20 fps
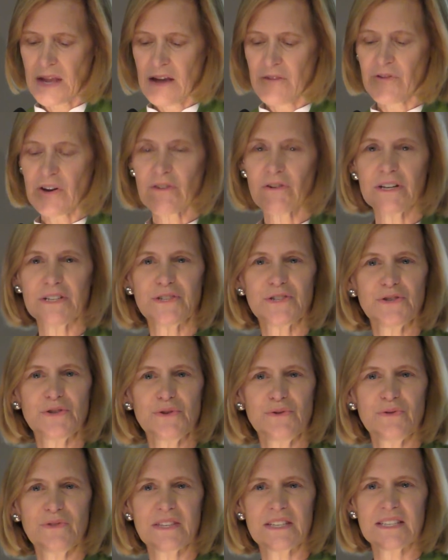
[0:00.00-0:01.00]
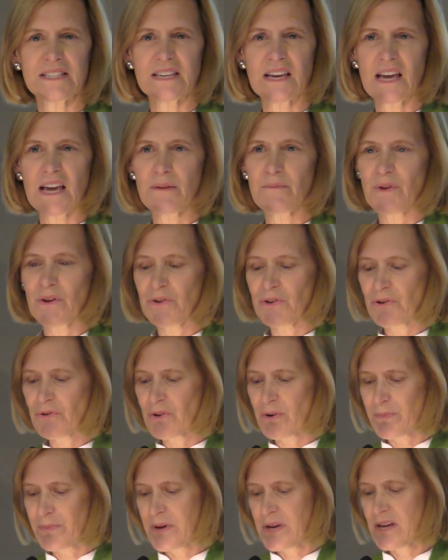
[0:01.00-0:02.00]
Very soon, the same
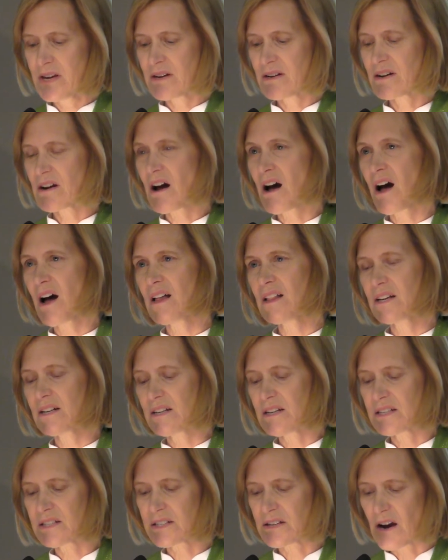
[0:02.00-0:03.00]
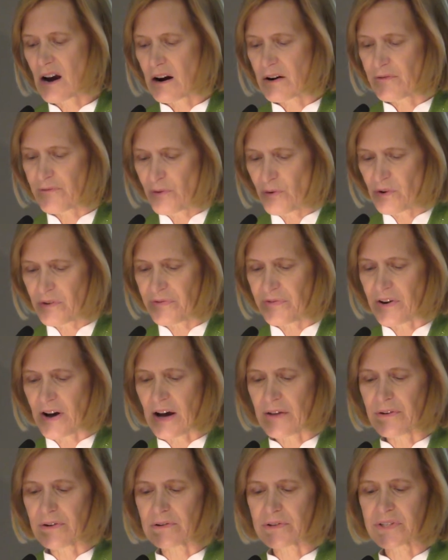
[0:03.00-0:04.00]
European colonists, our
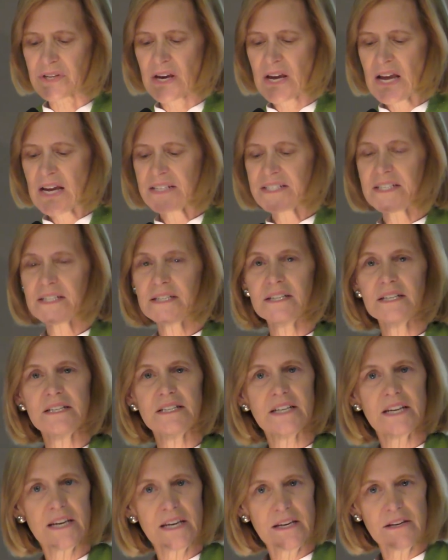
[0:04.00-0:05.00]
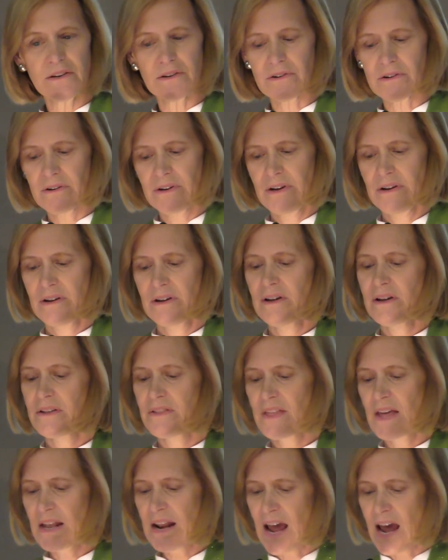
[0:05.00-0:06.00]
forefathers, didn't hear
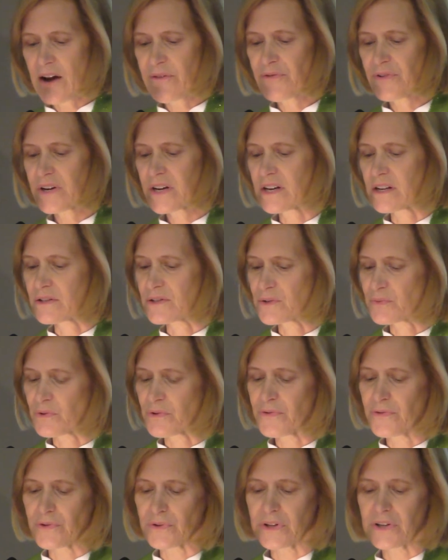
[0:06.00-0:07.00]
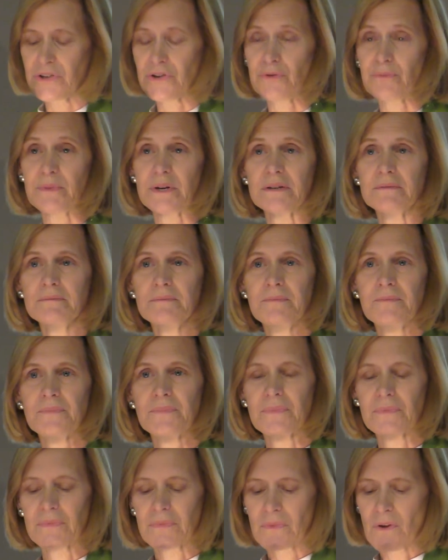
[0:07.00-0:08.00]
that Africans were fully human,
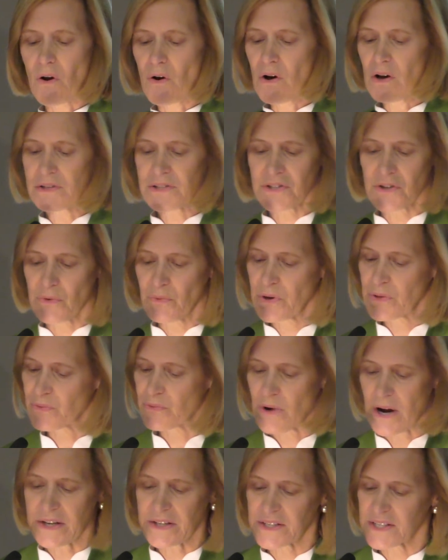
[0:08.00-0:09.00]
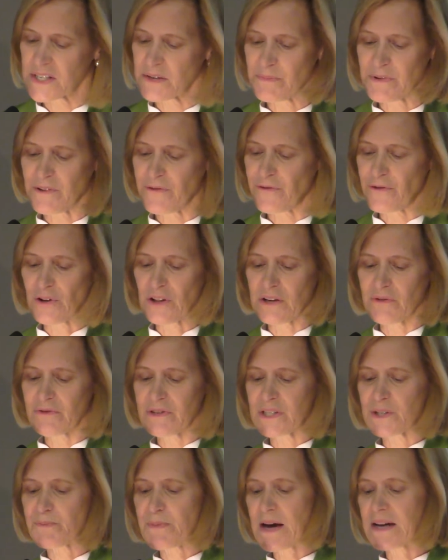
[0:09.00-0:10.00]
also with rights to be fully
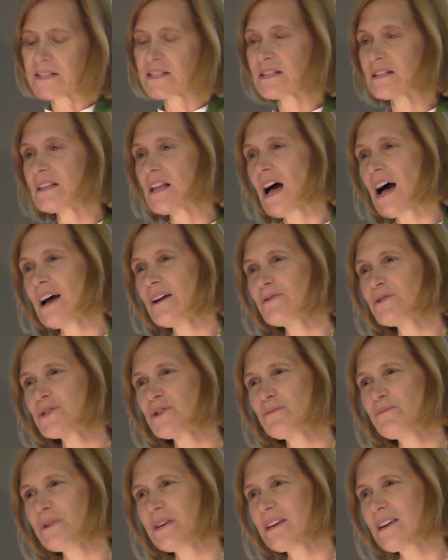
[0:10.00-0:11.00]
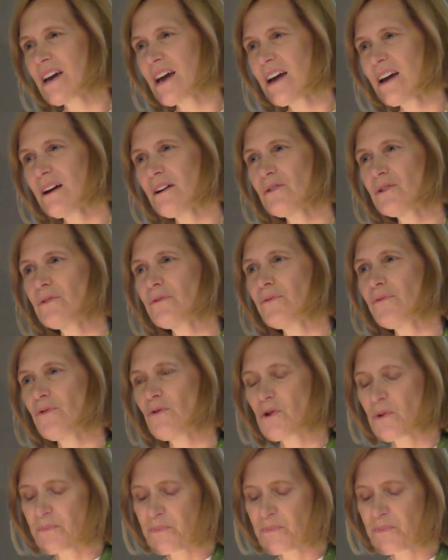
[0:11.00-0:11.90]
respected, lives to be cared for